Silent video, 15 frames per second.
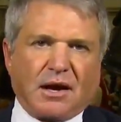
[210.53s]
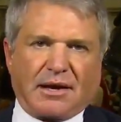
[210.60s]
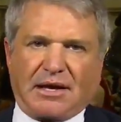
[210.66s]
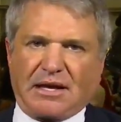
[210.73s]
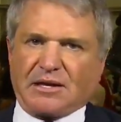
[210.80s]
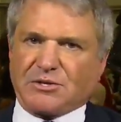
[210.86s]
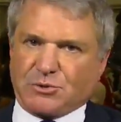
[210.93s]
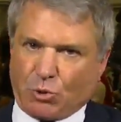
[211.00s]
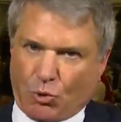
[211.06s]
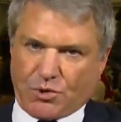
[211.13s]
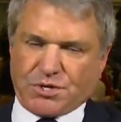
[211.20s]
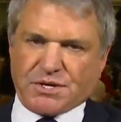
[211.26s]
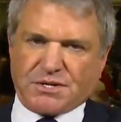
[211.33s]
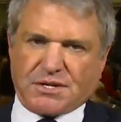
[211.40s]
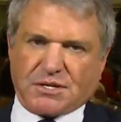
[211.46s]
He
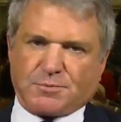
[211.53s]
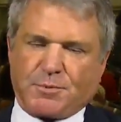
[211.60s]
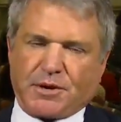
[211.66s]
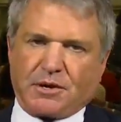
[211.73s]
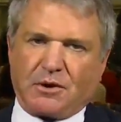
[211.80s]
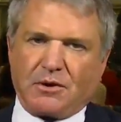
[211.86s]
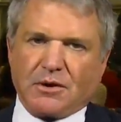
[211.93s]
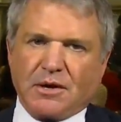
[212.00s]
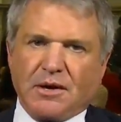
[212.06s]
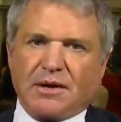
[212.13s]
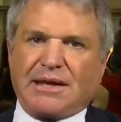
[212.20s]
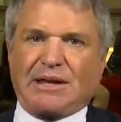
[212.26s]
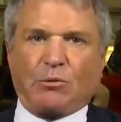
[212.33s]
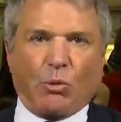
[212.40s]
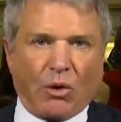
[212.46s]
endorses this bill.
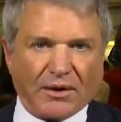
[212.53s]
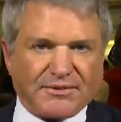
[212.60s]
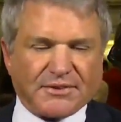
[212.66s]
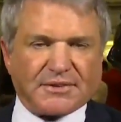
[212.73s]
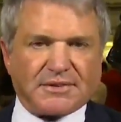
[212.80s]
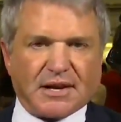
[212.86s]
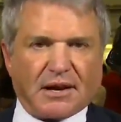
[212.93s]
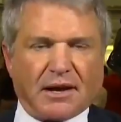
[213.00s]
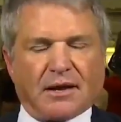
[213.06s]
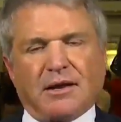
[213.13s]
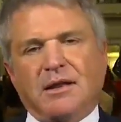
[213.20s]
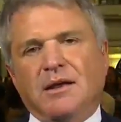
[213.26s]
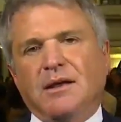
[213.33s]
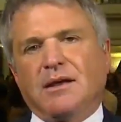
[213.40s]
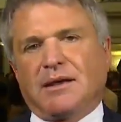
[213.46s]
He wants it
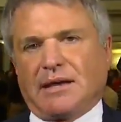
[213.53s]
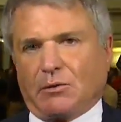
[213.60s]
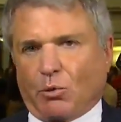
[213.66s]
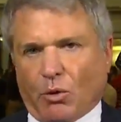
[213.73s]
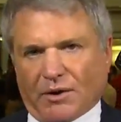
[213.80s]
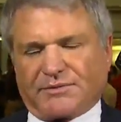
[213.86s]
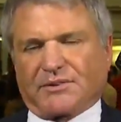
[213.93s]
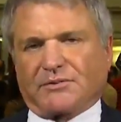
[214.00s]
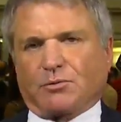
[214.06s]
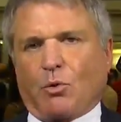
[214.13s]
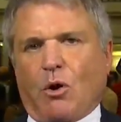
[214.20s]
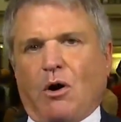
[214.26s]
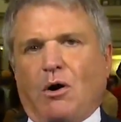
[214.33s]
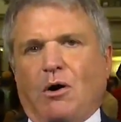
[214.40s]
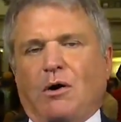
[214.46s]
done. He wants his
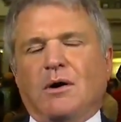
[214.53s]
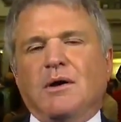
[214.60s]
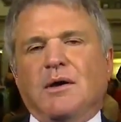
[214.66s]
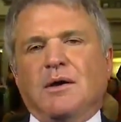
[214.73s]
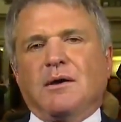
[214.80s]
wall.